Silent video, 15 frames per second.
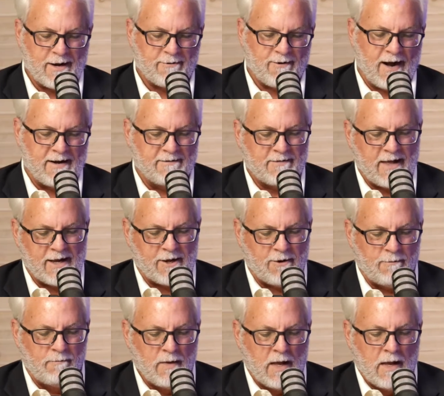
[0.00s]
Mm-hmm. Thank you.
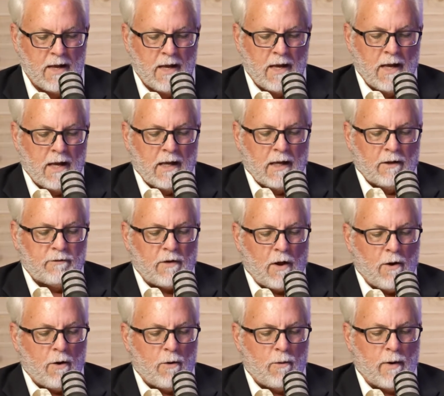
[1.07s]

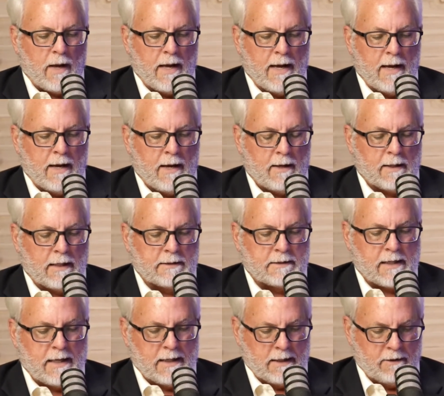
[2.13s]
So let's
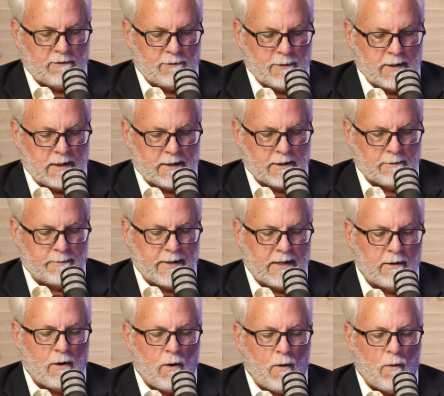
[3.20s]
get into it a little bit.
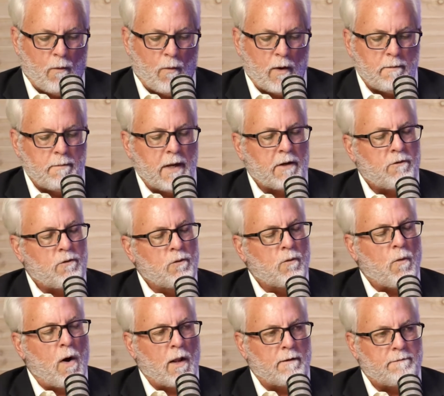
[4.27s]
What makes you
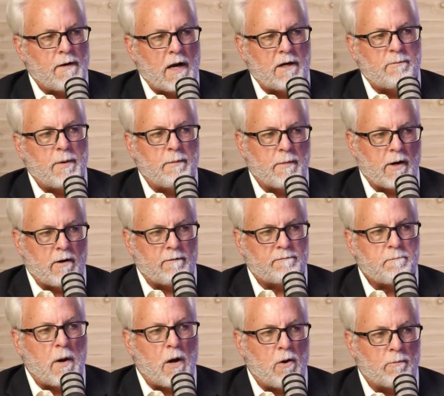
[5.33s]
qualified to be mayor of
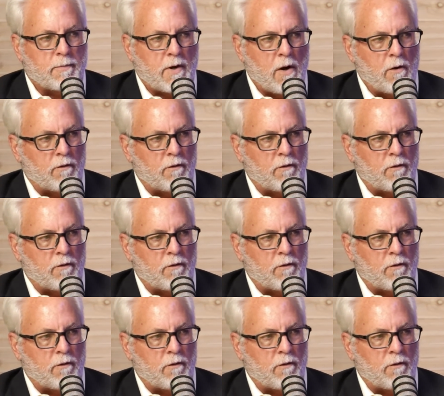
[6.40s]
Palm Coast?